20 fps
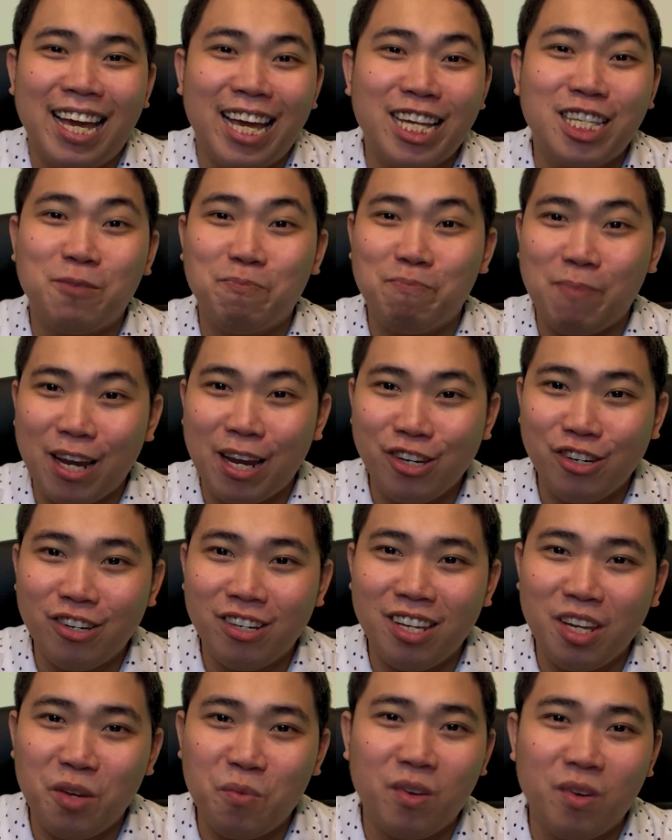
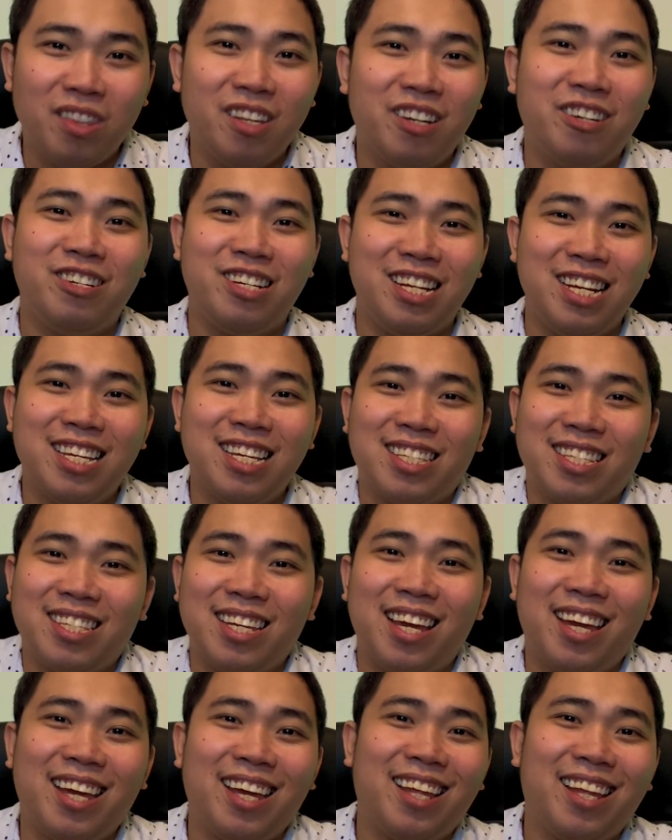especially with the
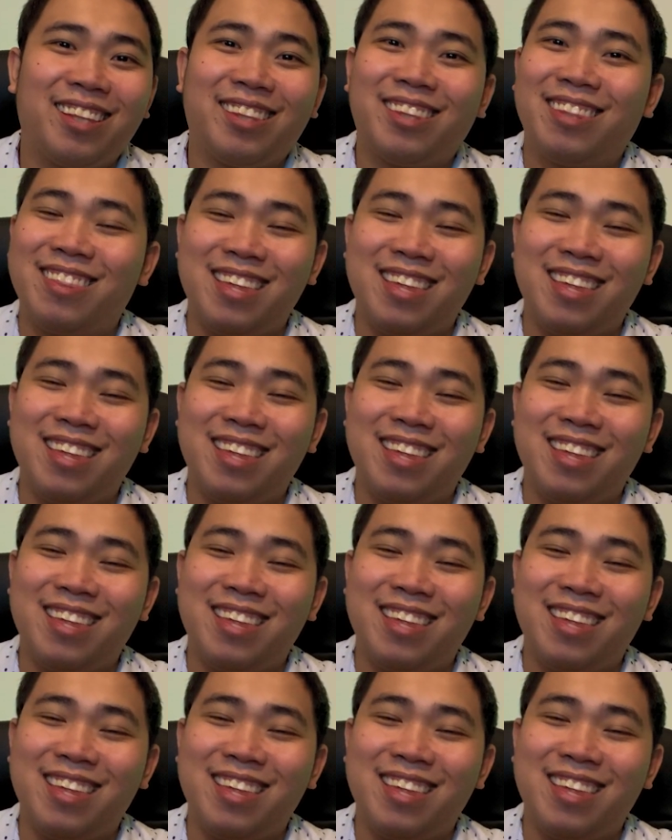recent